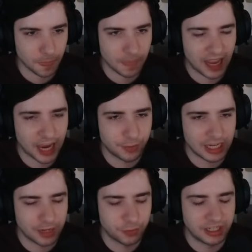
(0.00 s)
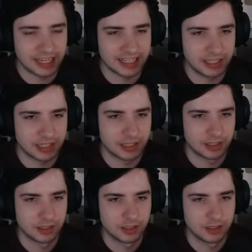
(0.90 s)
I would have to test it.
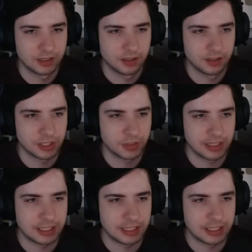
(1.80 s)
So this